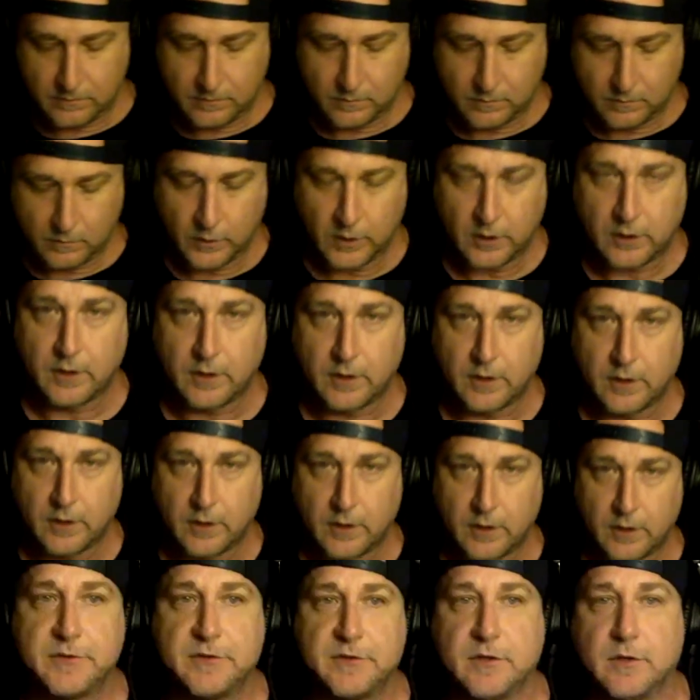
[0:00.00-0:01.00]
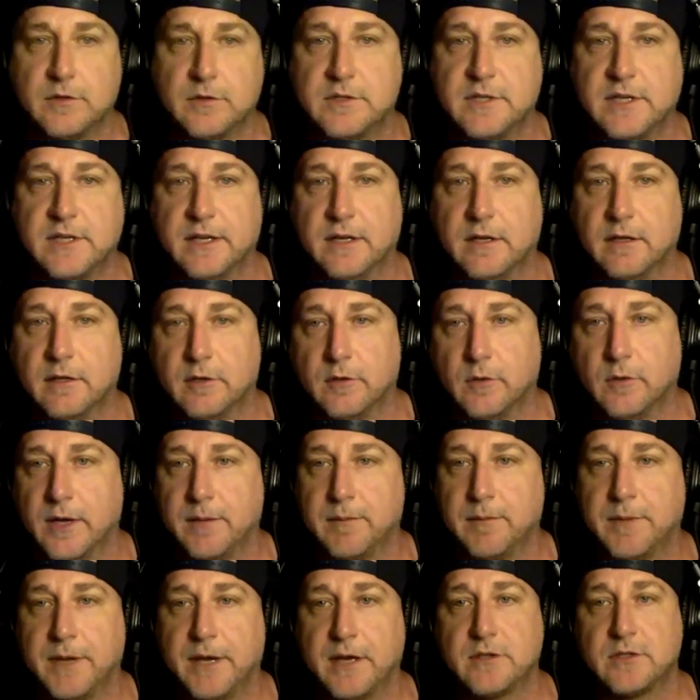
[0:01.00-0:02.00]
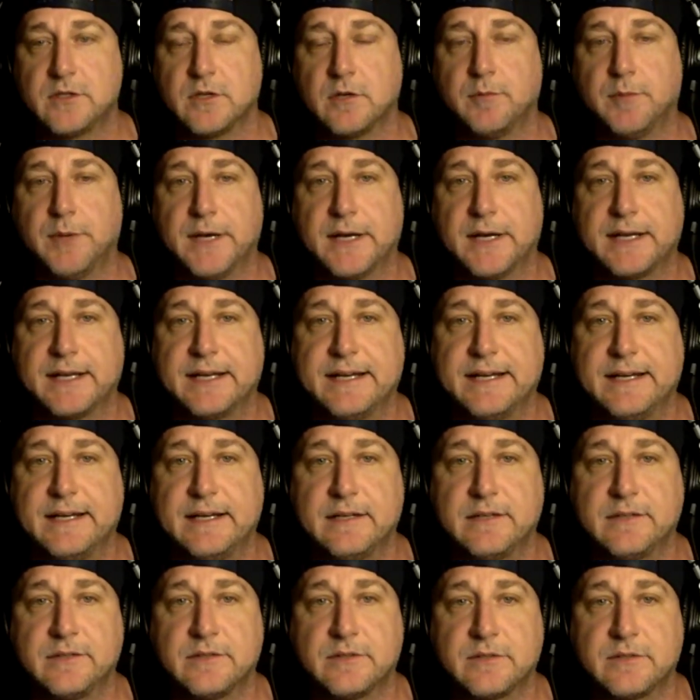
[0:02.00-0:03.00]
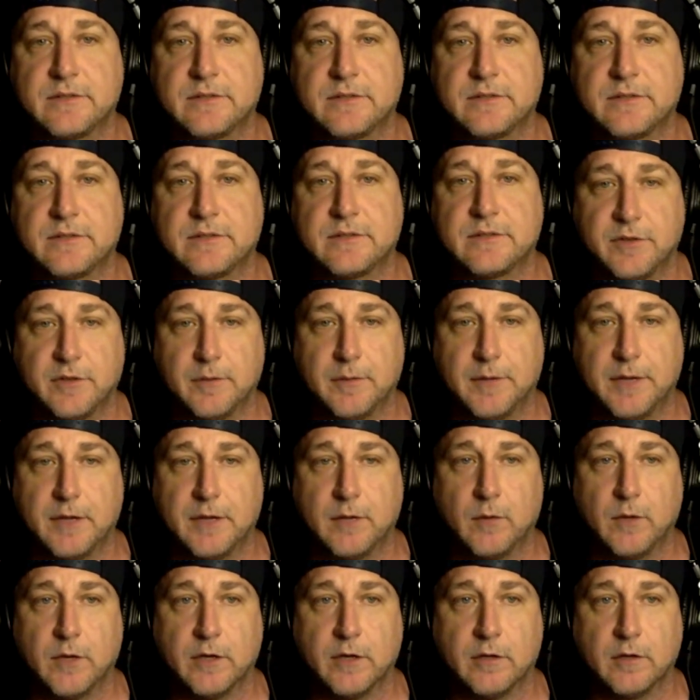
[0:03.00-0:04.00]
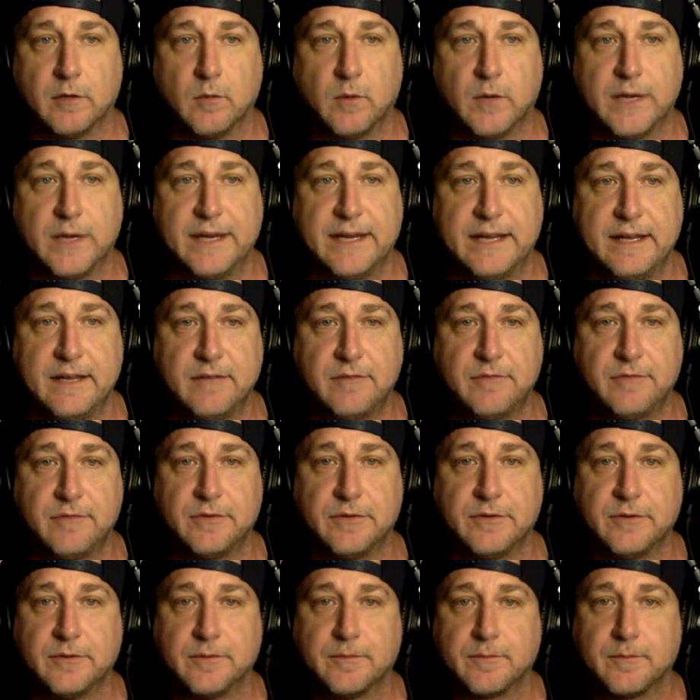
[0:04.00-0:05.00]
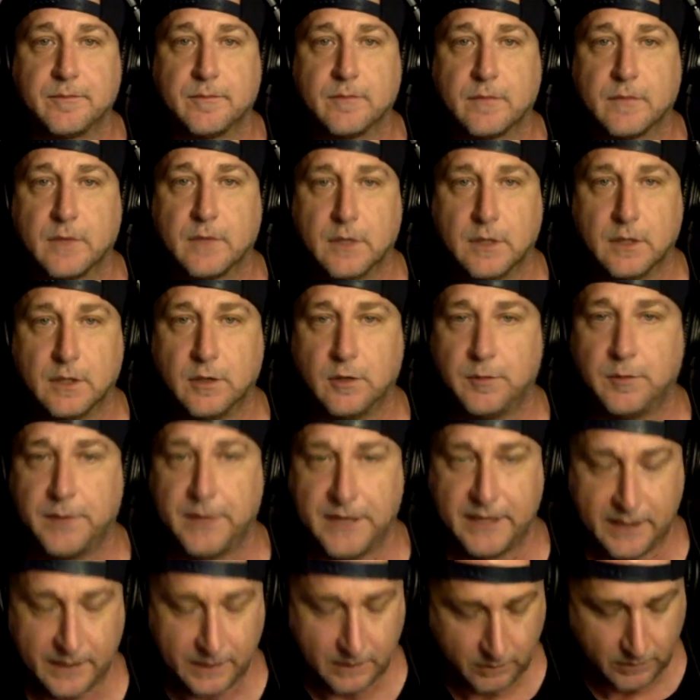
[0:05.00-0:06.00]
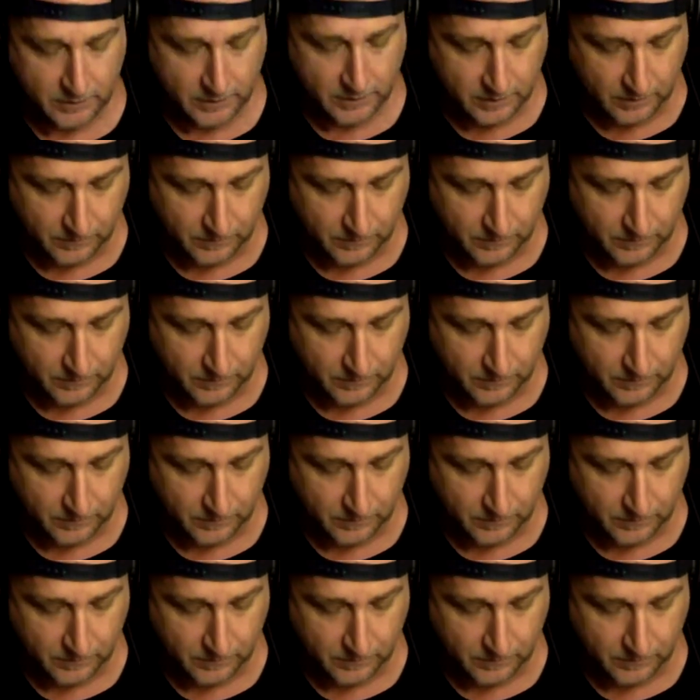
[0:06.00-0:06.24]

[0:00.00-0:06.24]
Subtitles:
welcome to episode 10 of the Dwight and Patty Show podcast, presented by the Wind and the Wave. Hello, Patty. How are you?